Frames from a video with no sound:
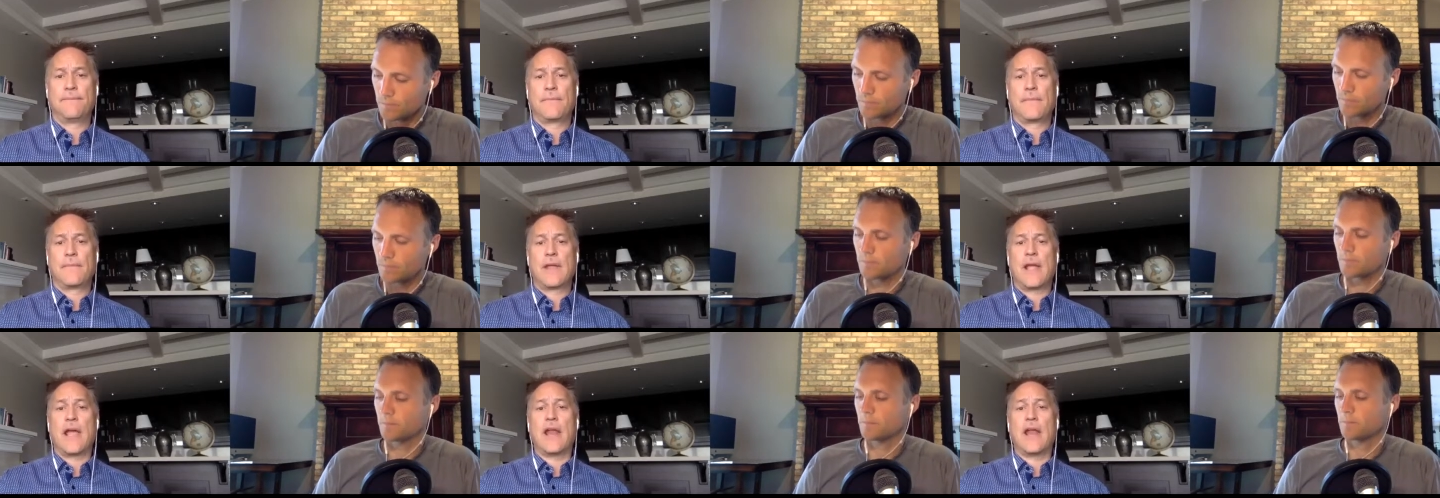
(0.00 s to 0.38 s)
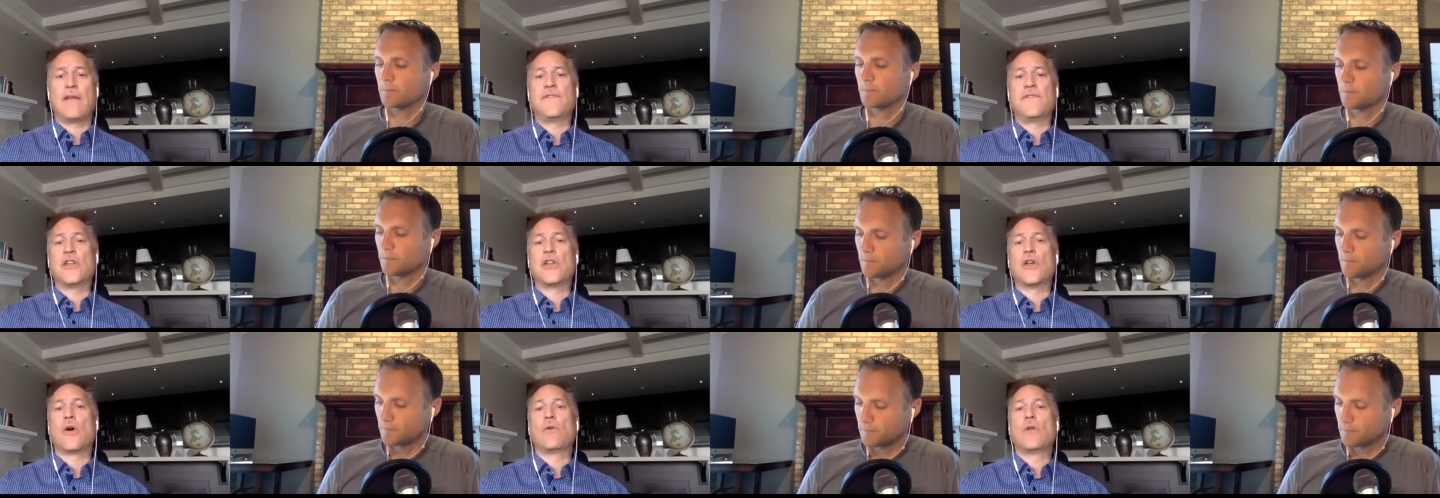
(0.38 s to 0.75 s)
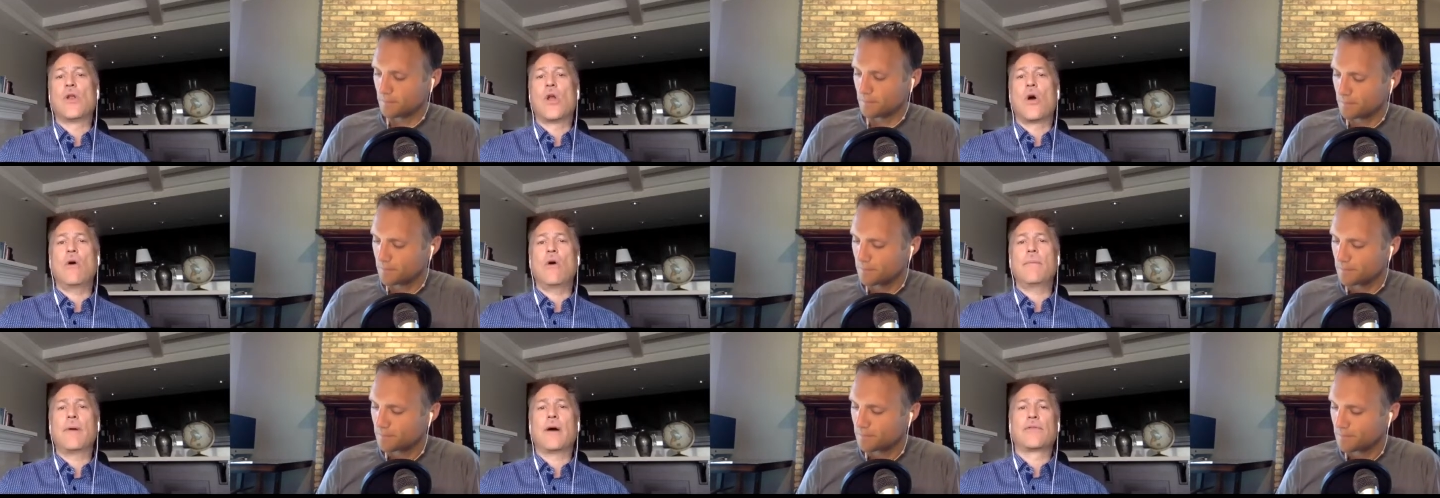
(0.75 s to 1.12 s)
Speaker 1: And if you don't know
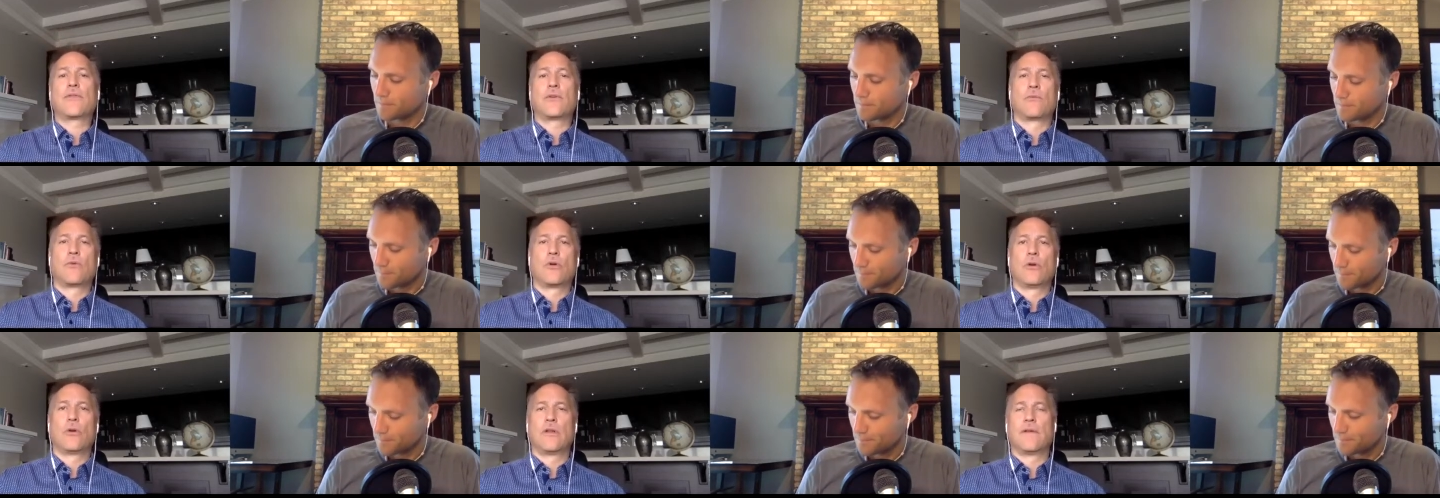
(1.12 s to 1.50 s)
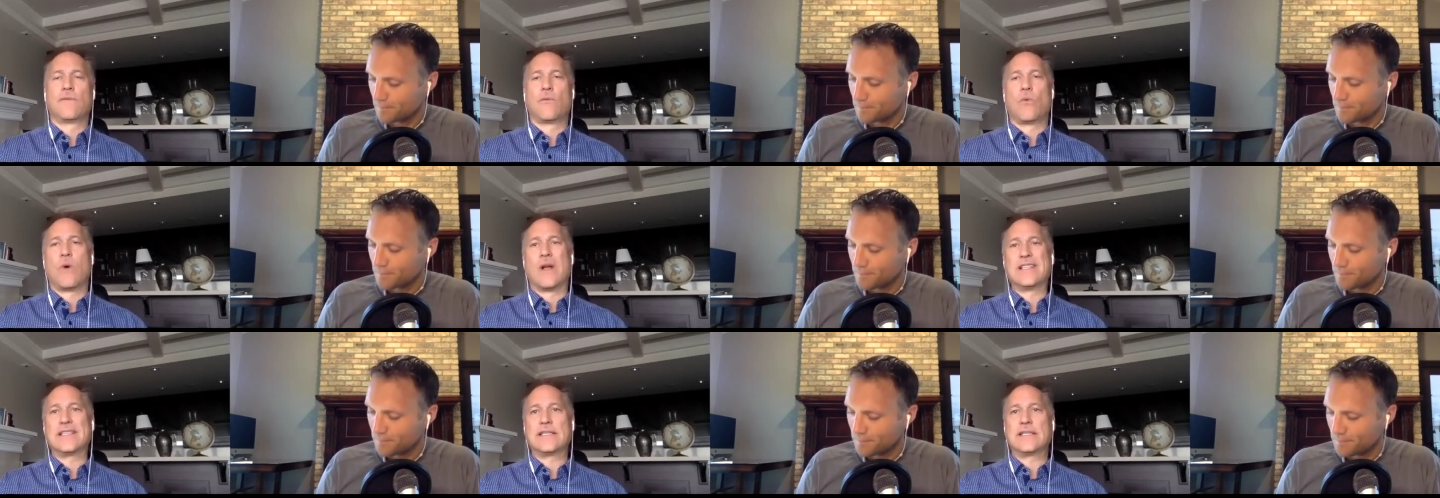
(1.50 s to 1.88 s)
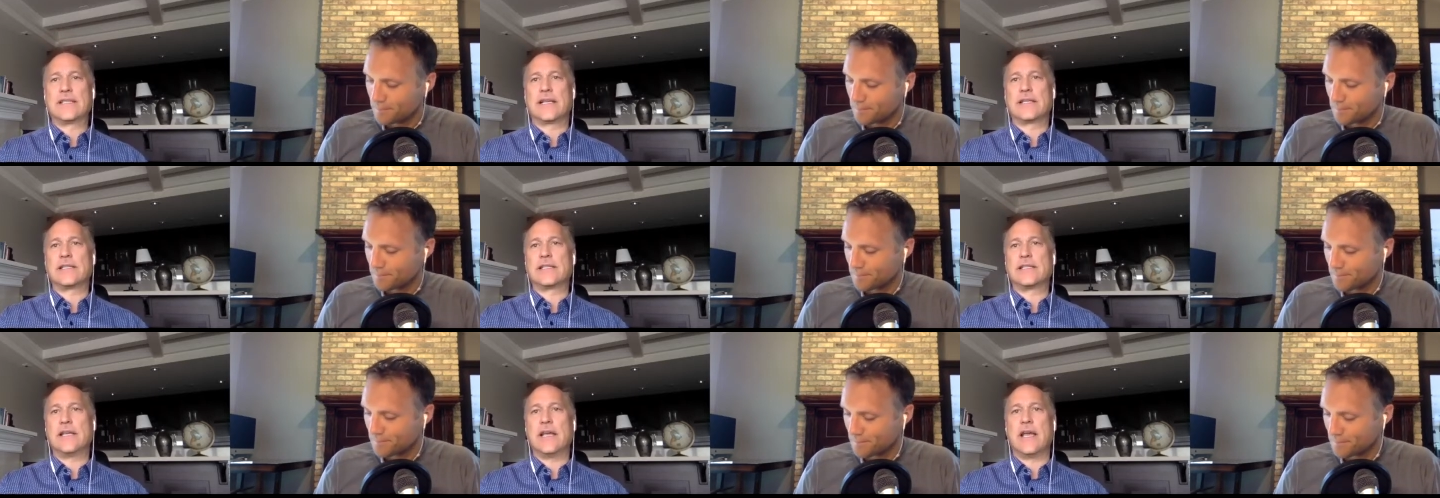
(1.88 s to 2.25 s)
about the rule of
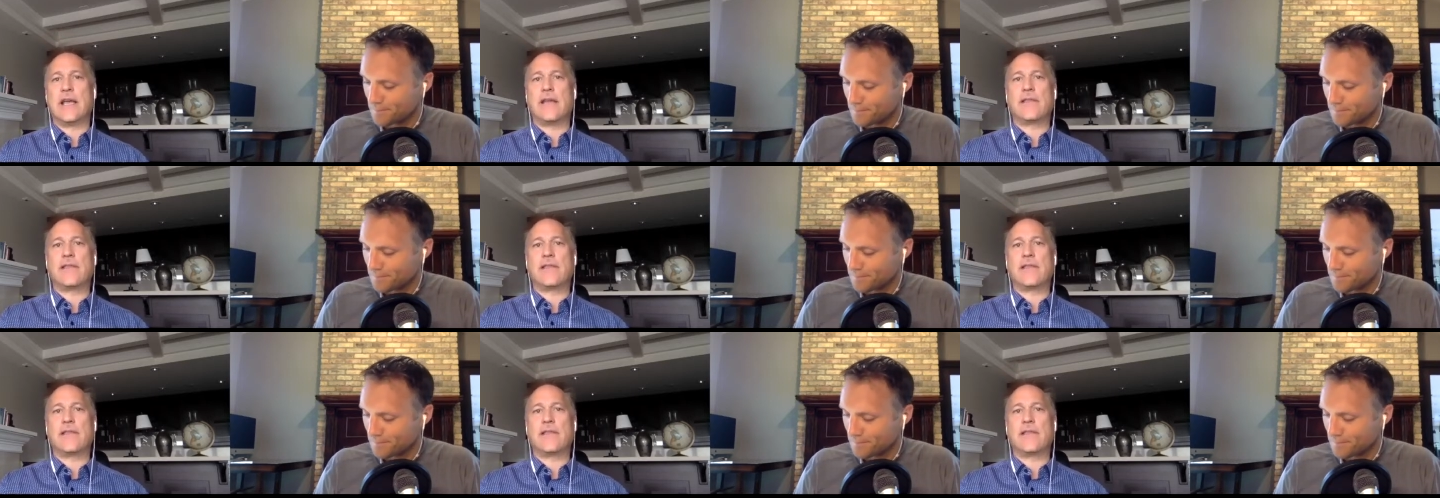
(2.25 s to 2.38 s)
168,